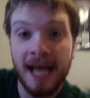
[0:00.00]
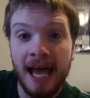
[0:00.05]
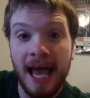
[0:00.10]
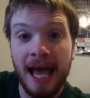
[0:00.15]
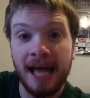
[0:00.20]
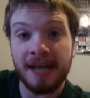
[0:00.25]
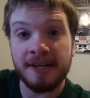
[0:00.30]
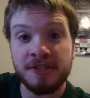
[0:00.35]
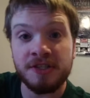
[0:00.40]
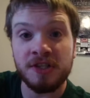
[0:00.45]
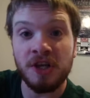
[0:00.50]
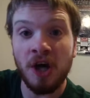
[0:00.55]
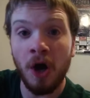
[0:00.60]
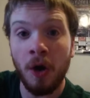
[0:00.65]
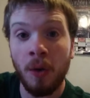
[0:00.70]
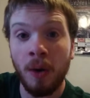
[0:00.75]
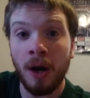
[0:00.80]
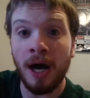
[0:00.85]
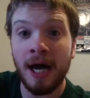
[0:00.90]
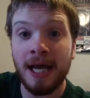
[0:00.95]
And
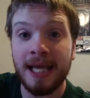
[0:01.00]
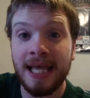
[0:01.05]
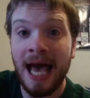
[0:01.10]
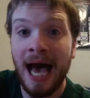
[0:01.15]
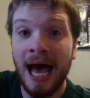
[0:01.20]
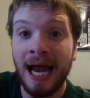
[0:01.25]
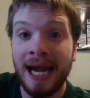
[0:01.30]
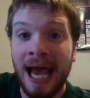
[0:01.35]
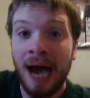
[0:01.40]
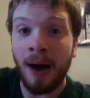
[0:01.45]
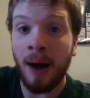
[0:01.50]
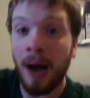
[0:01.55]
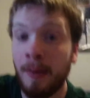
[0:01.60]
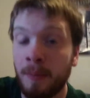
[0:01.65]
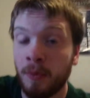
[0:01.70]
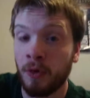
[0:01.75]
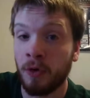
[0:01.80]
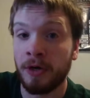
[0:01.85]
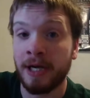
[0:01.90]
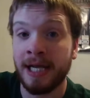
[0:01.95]
so, uh, yeah, now
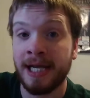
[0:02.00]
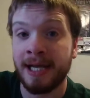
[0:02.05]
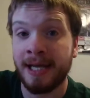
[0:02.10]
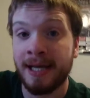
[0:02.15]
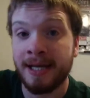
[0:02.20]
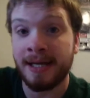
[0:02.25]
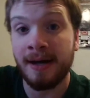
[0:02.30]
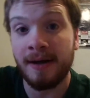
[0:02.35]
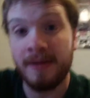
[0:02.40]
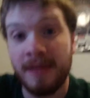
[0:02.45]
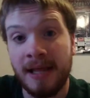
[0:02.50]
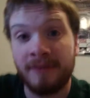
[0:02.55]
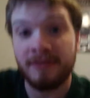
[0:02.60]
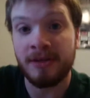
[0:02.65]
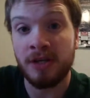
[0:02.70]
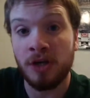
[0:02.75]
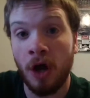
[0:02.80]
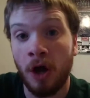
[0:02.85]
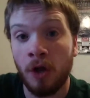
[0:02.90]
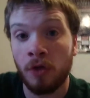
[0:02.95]
I'm earning
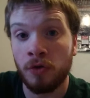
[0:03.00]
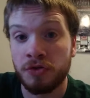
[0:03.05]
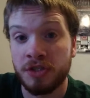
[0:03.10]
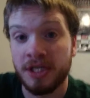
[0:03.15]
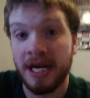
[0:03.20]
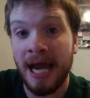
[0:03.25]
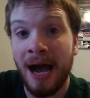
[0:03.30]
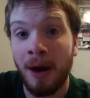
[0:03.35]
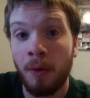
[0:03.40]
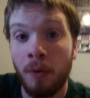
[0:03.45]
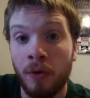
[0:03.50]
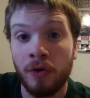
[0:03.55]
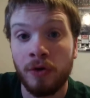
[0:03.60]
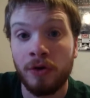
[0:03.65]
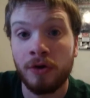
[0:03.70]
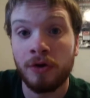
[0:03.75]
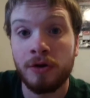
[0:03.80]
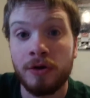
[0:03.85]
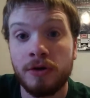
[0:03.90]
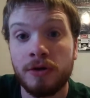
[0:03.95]
$11 an hour.
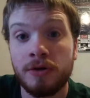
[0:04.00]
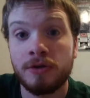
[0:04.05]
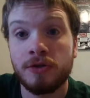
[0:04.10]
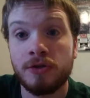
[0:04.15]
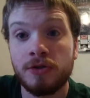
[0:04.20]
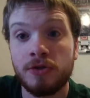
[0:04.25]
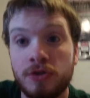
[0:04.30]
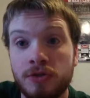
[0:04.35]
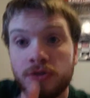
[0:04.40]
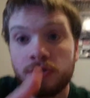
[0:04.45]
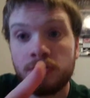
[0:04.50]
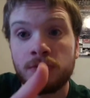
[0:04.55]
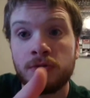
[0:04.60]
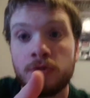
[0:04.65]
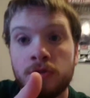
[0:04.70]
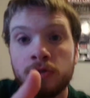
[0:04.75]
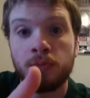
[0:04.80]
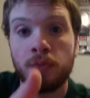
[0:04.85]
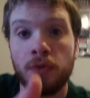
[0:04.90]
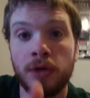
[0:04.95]
It's,
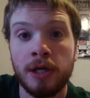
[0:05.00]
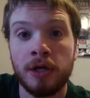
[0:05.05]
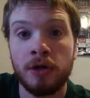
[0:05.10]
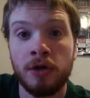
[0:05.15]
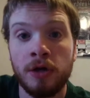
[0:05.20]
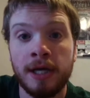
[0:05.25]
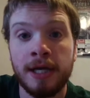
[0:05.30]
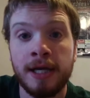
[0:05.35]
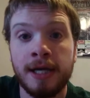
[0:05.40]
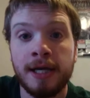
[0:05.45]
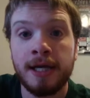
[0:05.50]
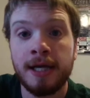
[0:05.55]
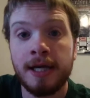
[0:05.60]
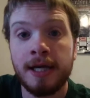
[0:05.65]
it's pretty good.